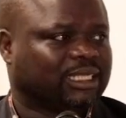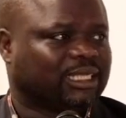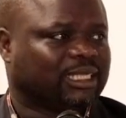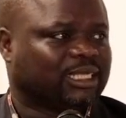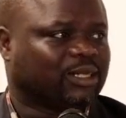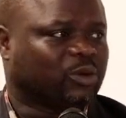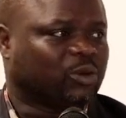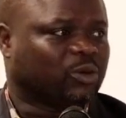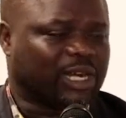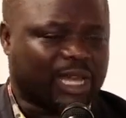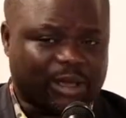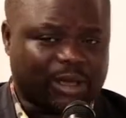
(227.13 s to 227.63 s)

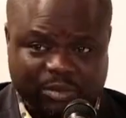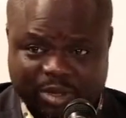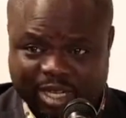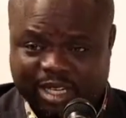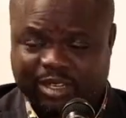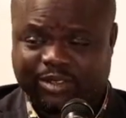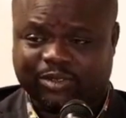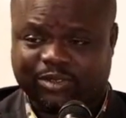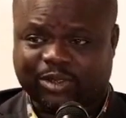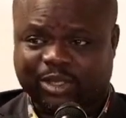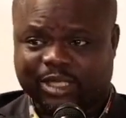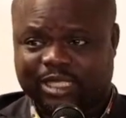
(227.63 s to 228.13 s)
Hulamin,
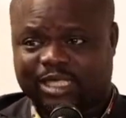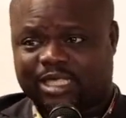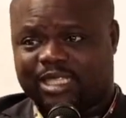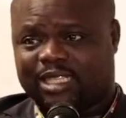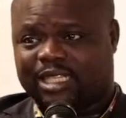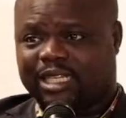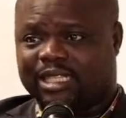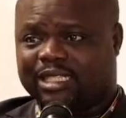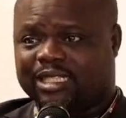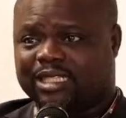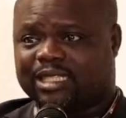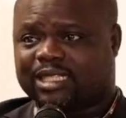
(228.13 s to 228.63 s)
for
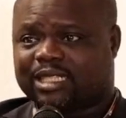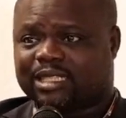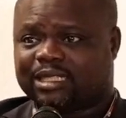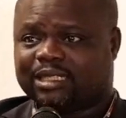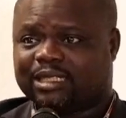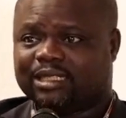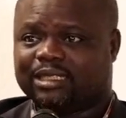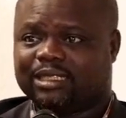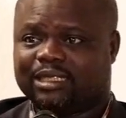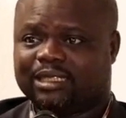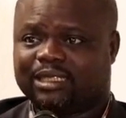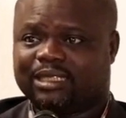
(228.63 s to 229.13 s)
instance,
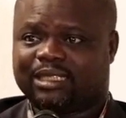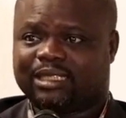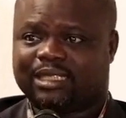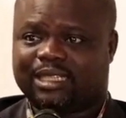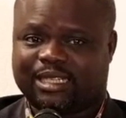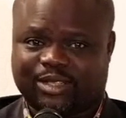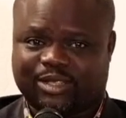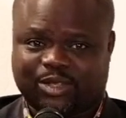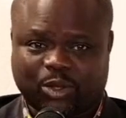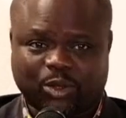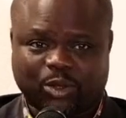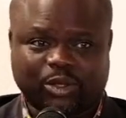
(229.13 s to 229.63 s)

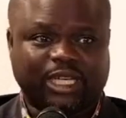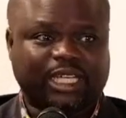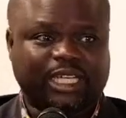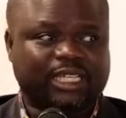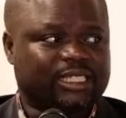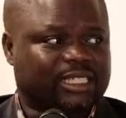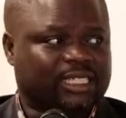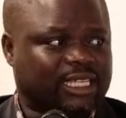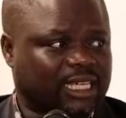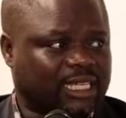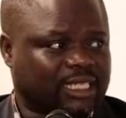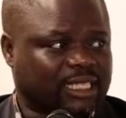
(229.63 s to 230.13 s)
has
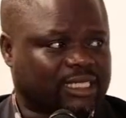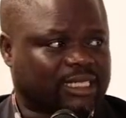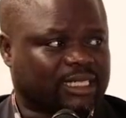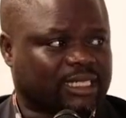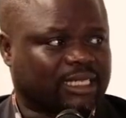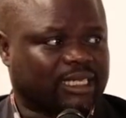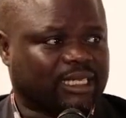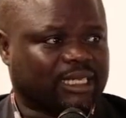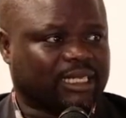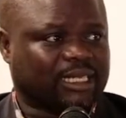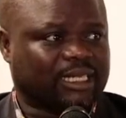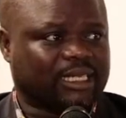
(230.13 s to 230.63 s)
donated
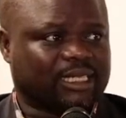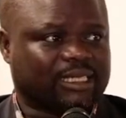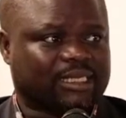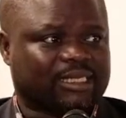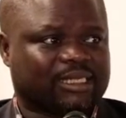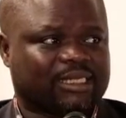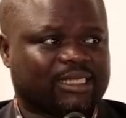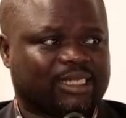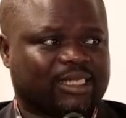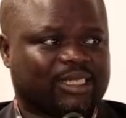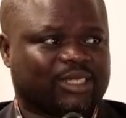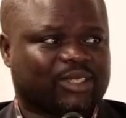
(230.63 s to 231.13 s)
uh,
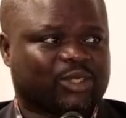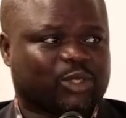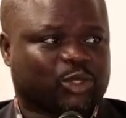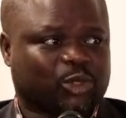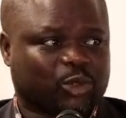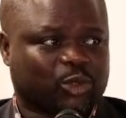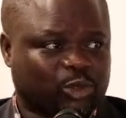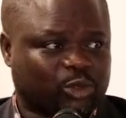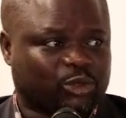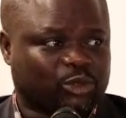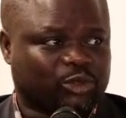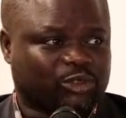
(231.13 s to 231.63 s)

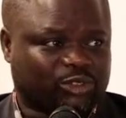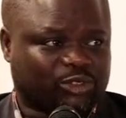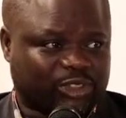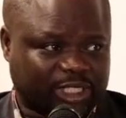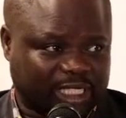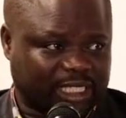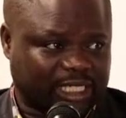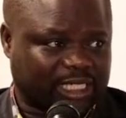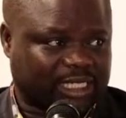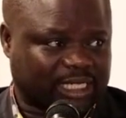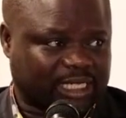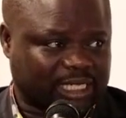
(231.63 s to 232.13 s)
two
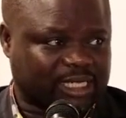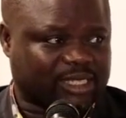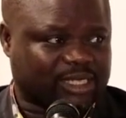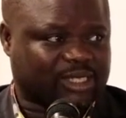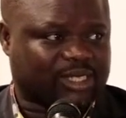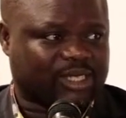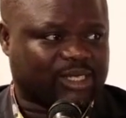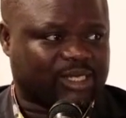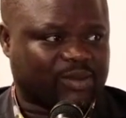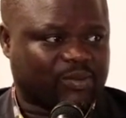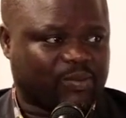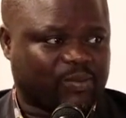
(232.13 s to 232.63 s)

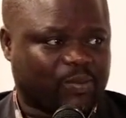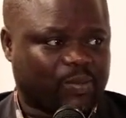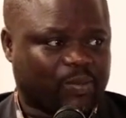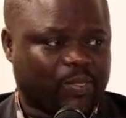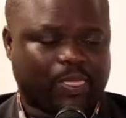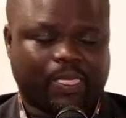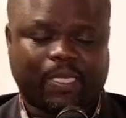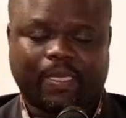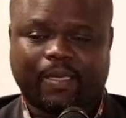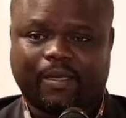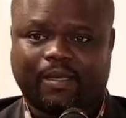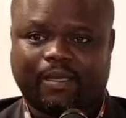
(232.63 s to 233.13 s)
VHETLIs
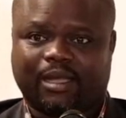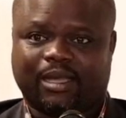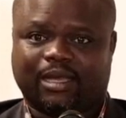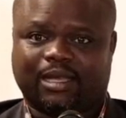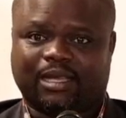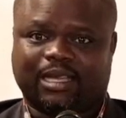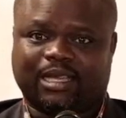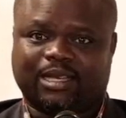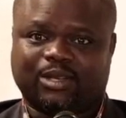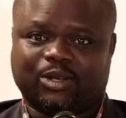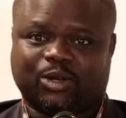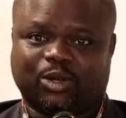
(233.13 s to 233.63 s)

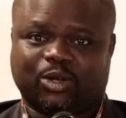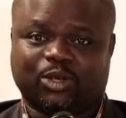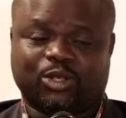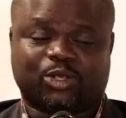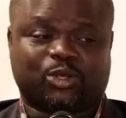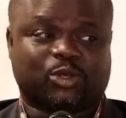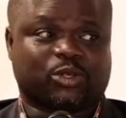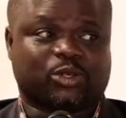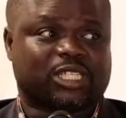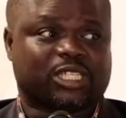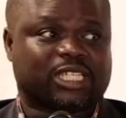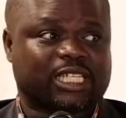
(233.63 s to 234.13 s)
and also
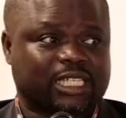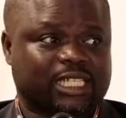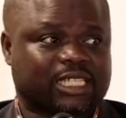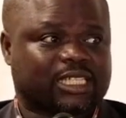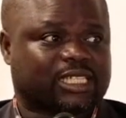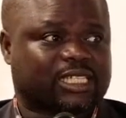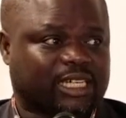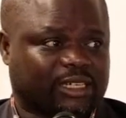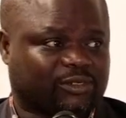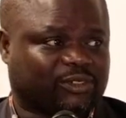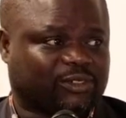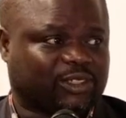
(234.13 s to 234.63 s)
six
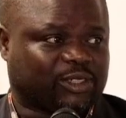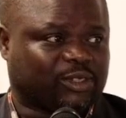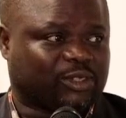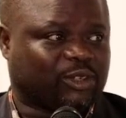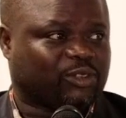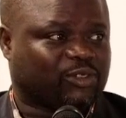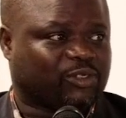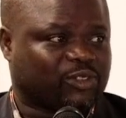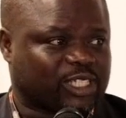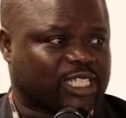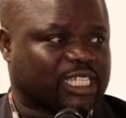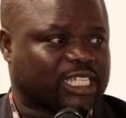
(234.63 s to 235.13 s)
traffic
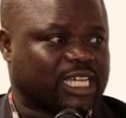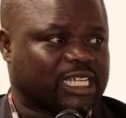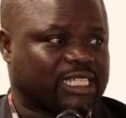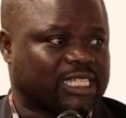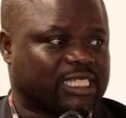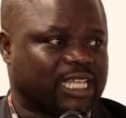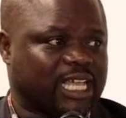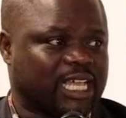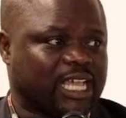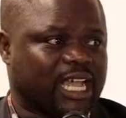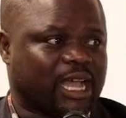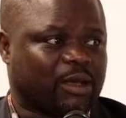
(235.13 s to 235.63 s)
officers.
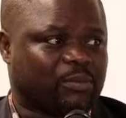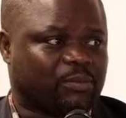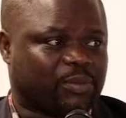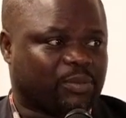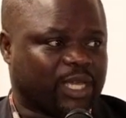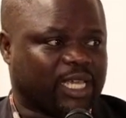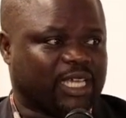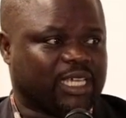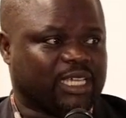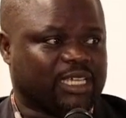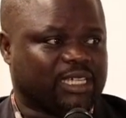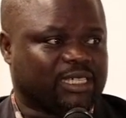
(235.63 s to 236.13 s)
They are
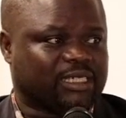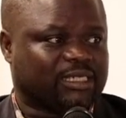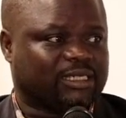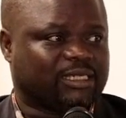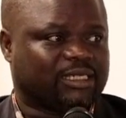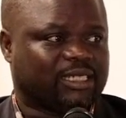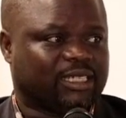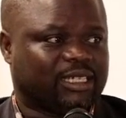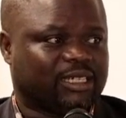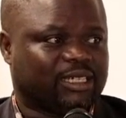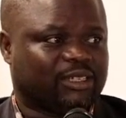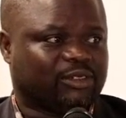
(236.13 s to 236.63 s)
paying
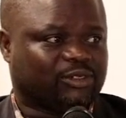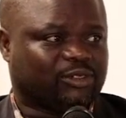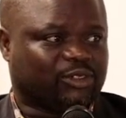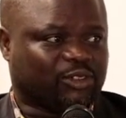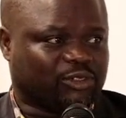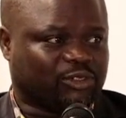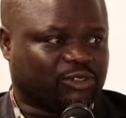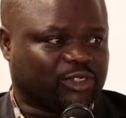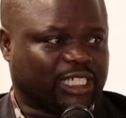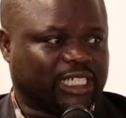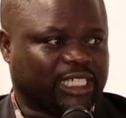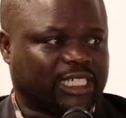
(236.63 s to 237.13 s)
for
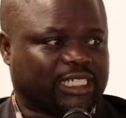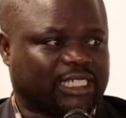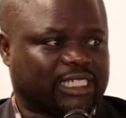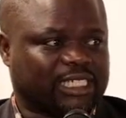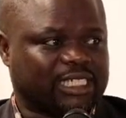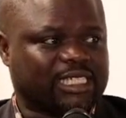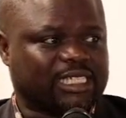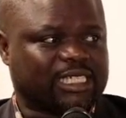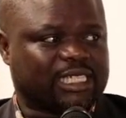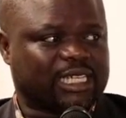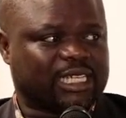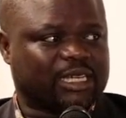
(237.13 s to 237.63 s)

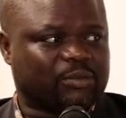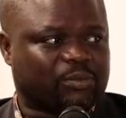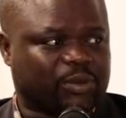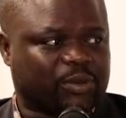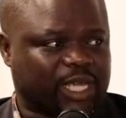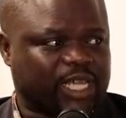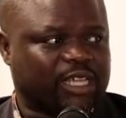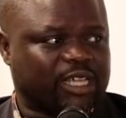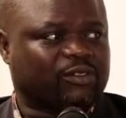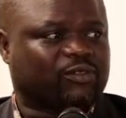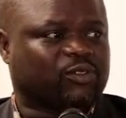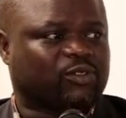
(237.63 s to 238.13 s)
VHETLIs and
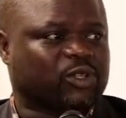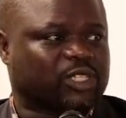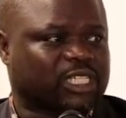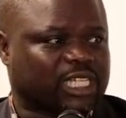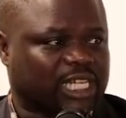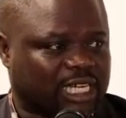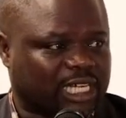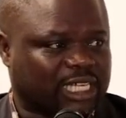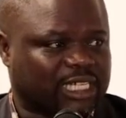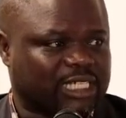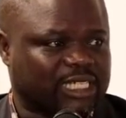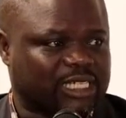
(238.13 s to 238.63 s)
paying for
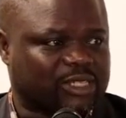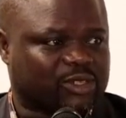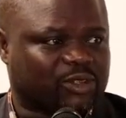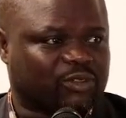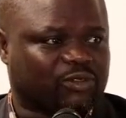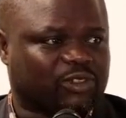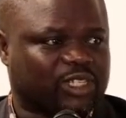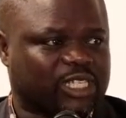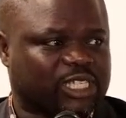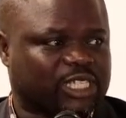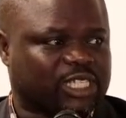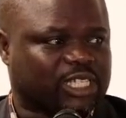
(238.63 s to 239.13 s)
salaries of
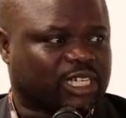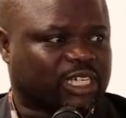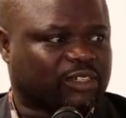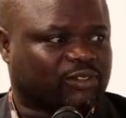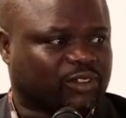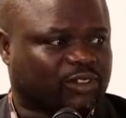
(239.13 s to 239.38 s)
these traffic